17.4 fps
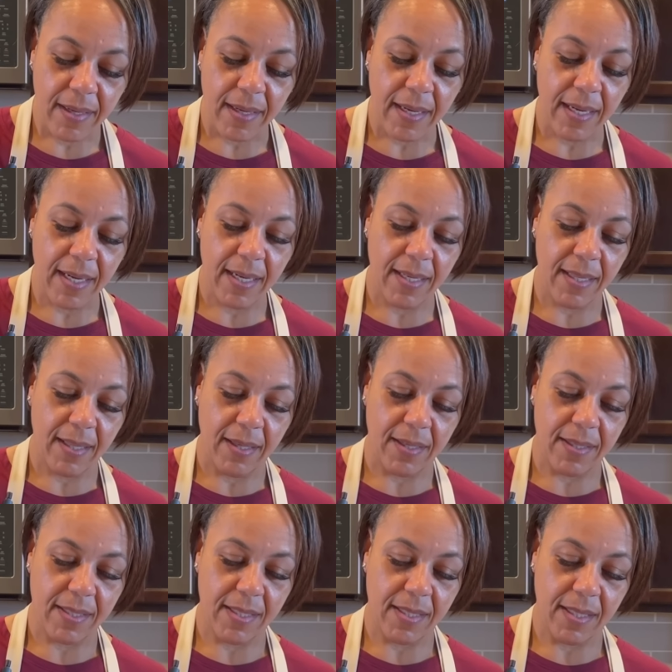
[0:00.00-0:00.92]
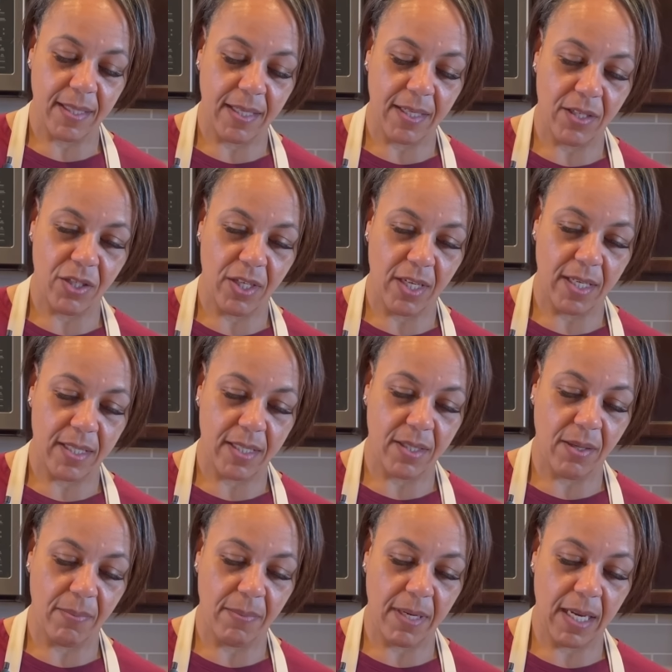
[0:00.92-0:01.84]
It looks delicious.
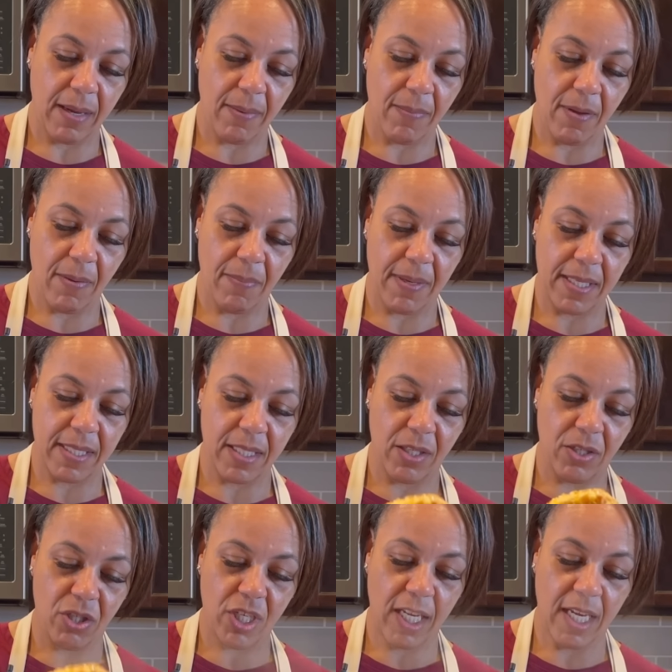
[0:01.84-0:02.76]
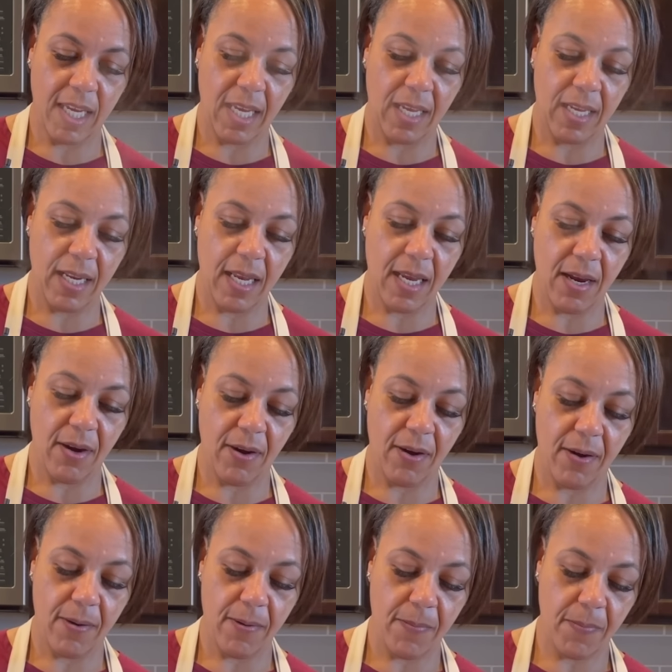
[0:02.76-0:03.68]
I'm going to get me a piece of chicken
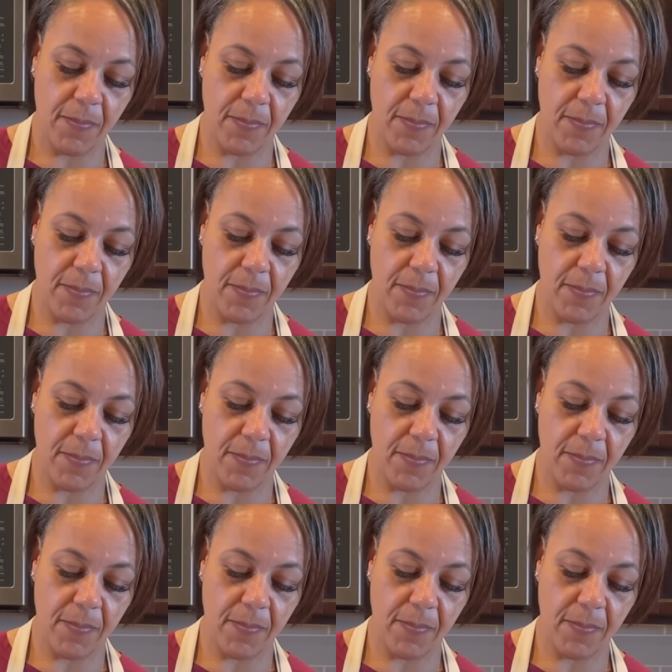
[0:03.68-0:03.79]
here.